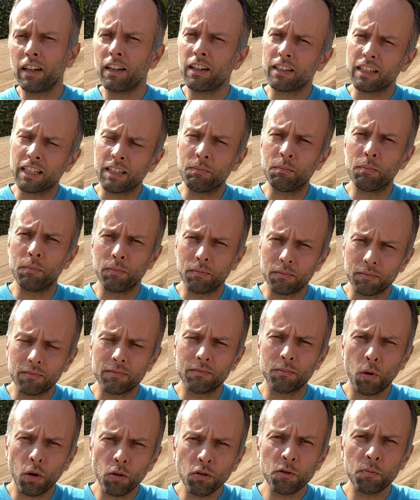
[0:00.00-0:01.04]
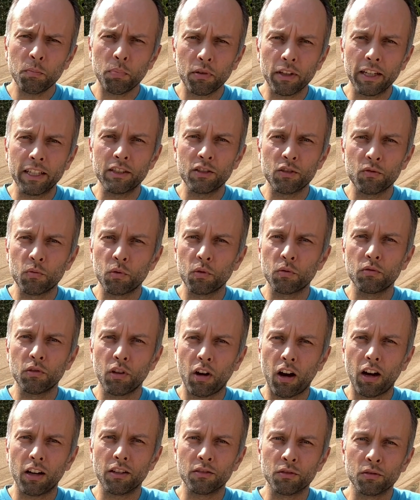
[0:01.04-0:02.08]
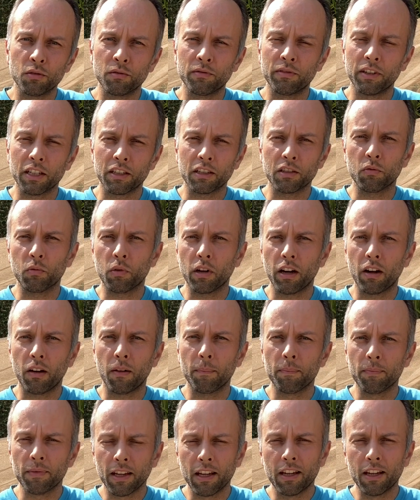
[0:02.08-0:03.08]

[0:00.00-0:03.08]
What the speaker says: in most plants will not do very well.